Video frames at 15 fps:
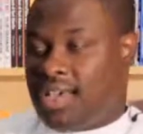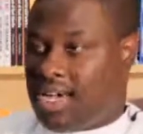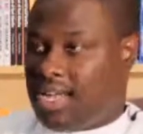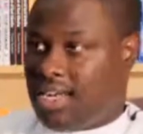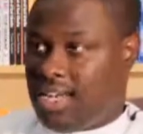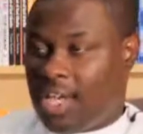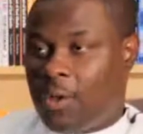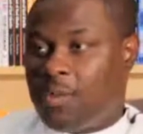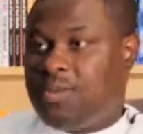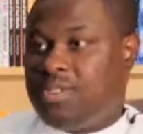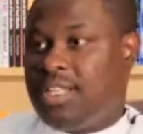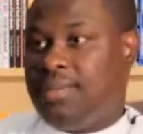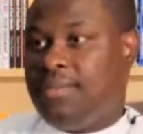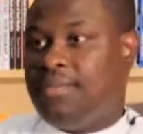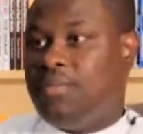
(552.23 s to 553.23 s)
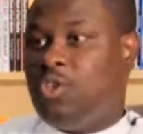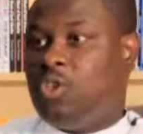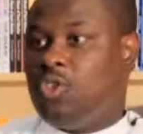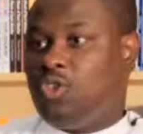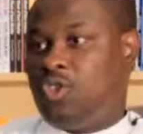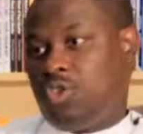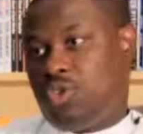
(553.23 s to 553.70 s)
and it helps them
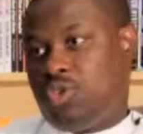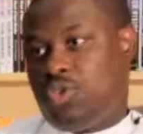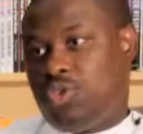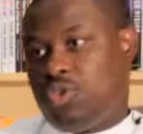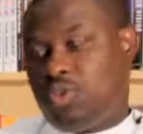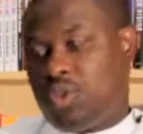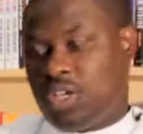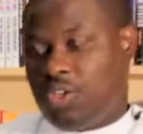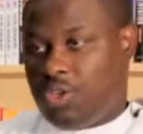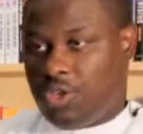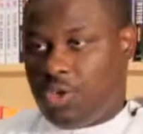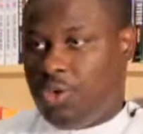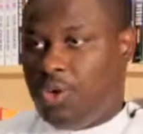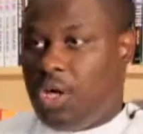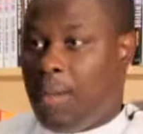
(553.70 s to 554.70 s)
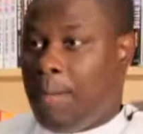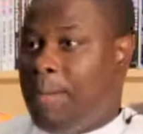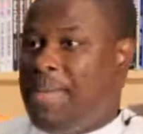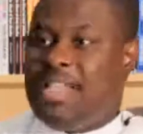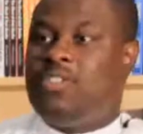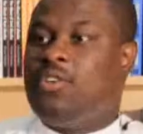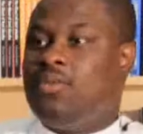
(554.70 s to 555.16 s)
to, you know,
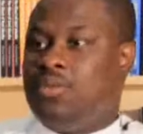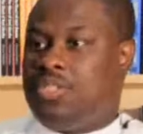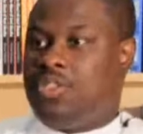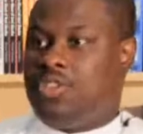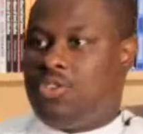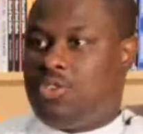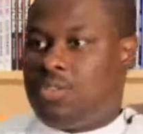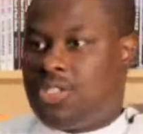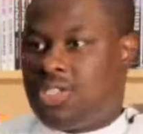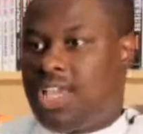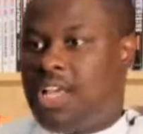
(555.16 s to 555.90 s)
make some decisions.